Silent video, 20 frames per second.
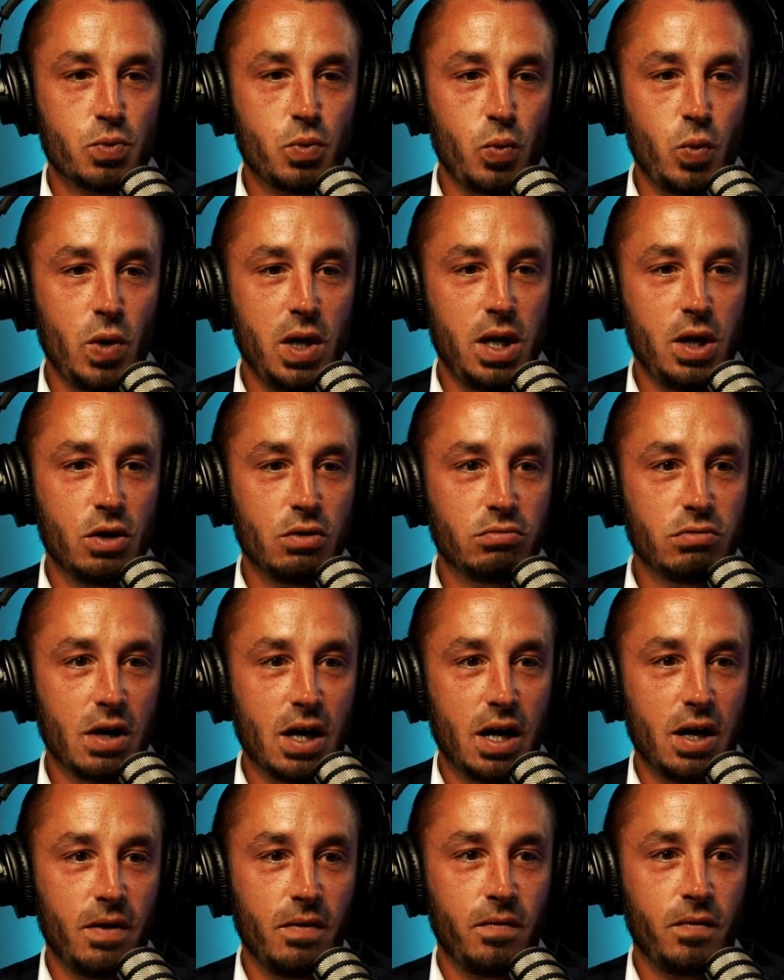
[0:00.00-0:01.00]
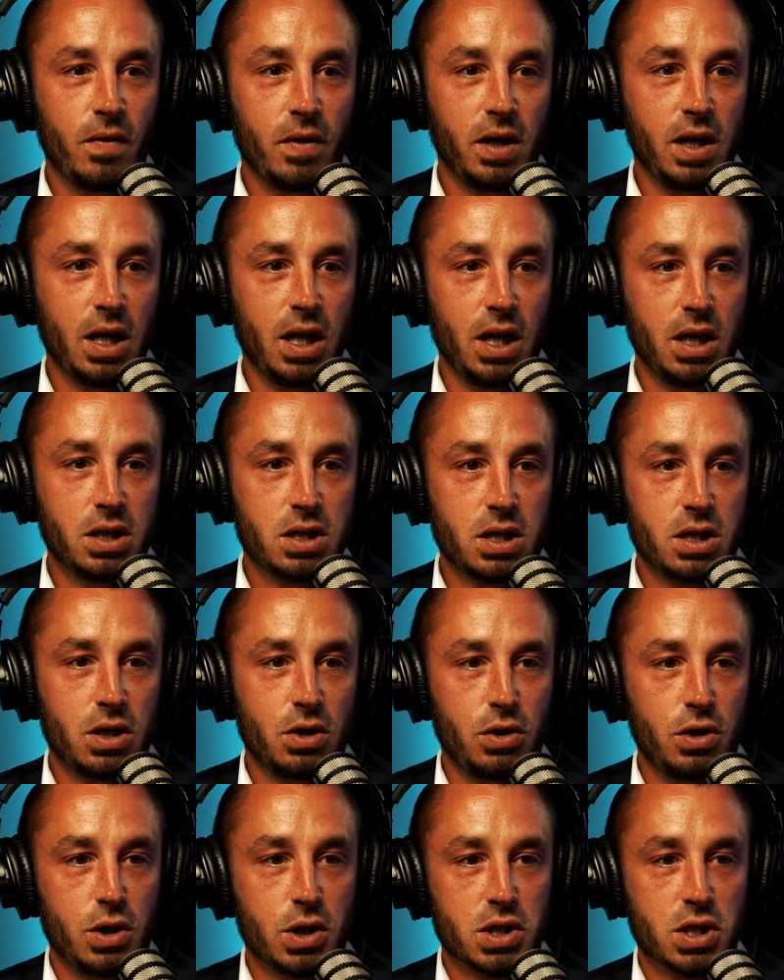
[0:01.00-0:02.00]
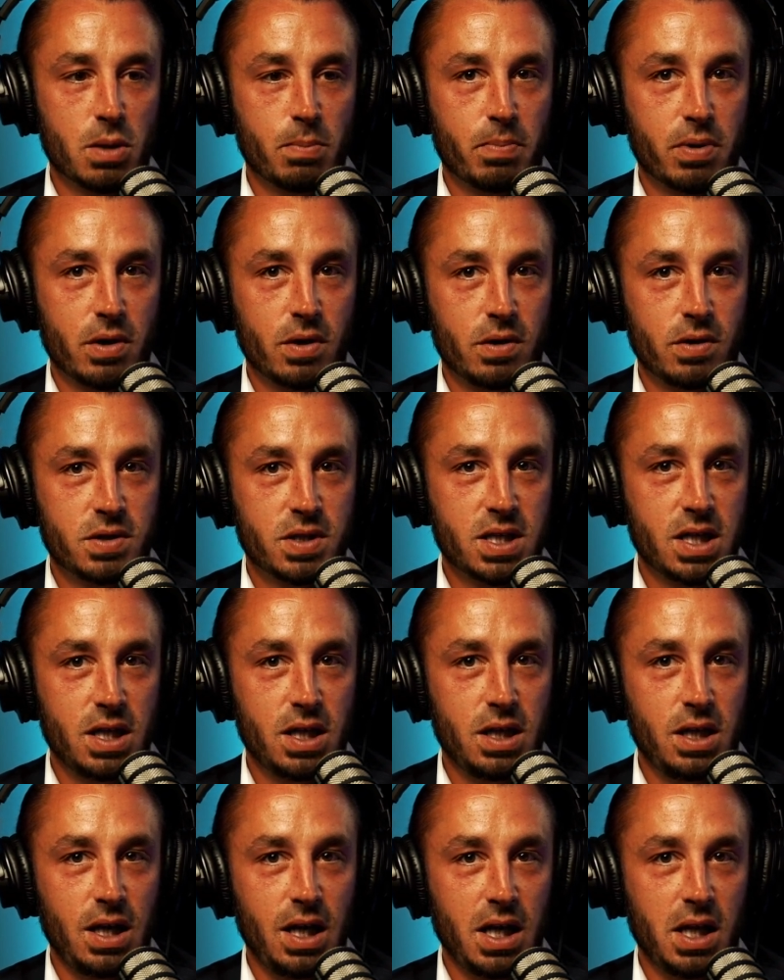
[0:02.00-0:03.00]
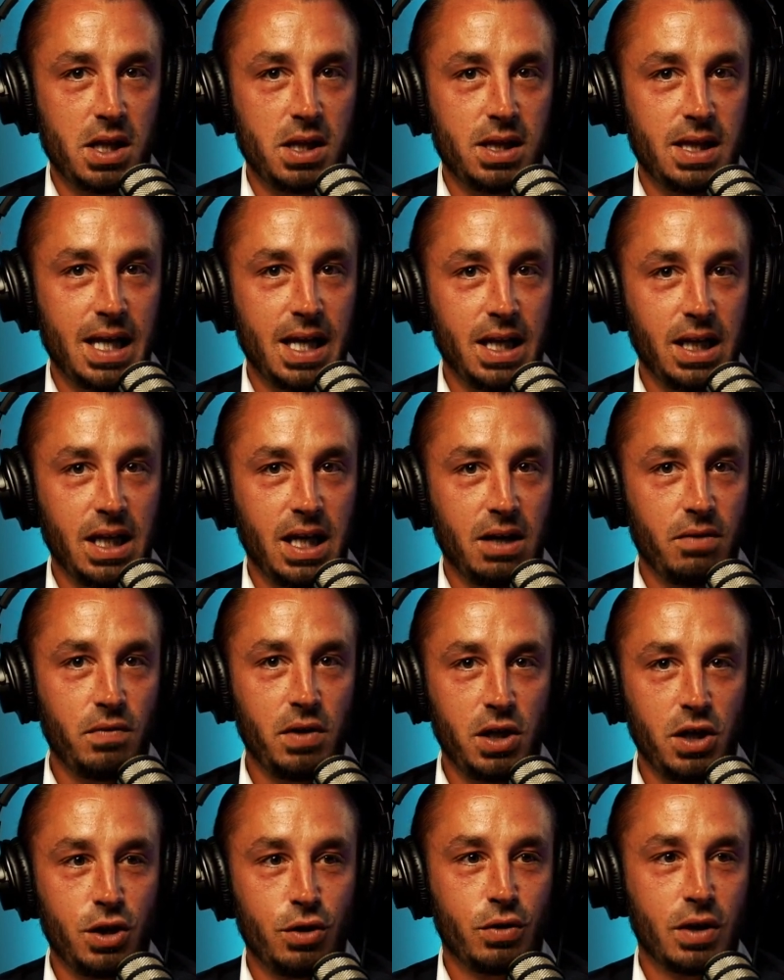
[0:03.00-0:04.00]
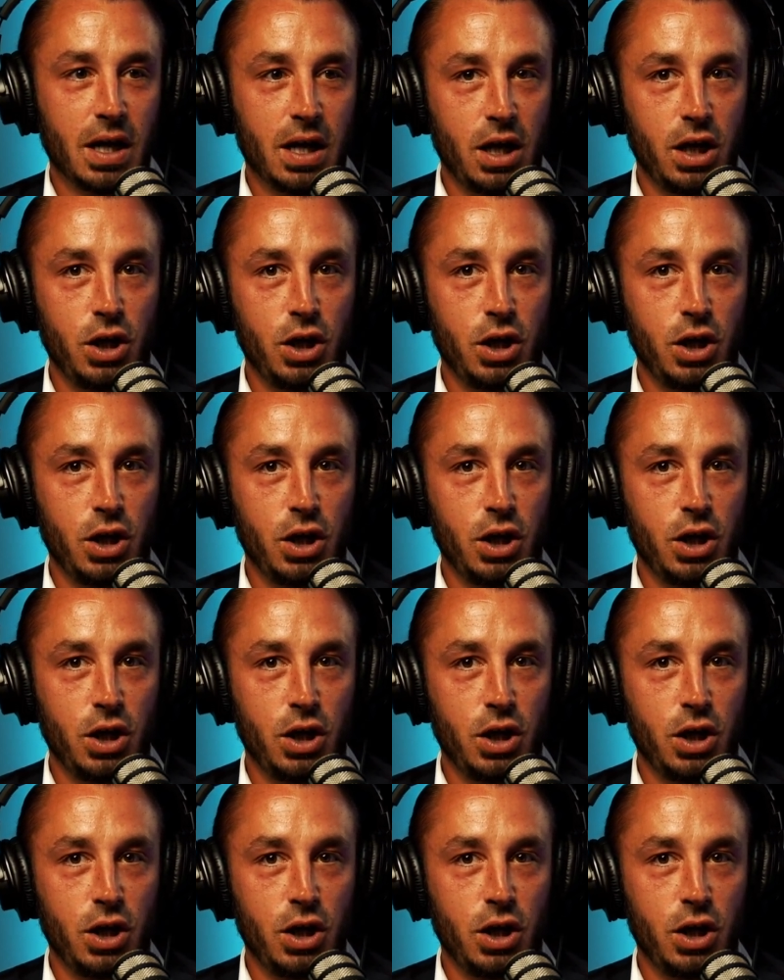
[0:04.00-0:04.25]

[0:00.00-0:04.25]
we love getting to know you as a person and then giving you kind of